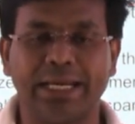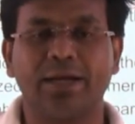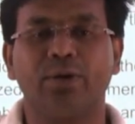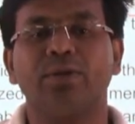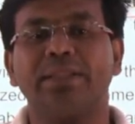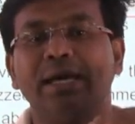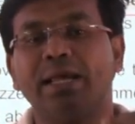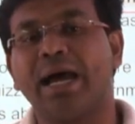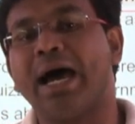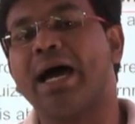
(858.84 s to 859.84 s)
like, you know,
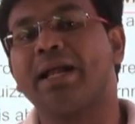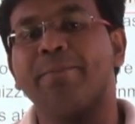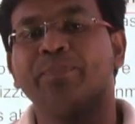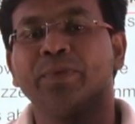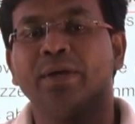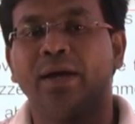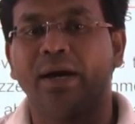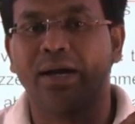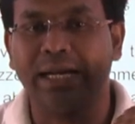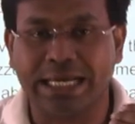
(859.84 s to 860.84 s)
there are
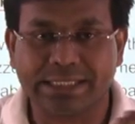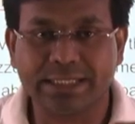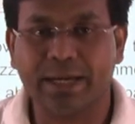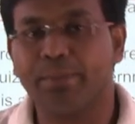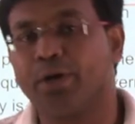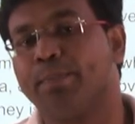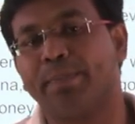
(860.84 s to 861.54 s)
less number of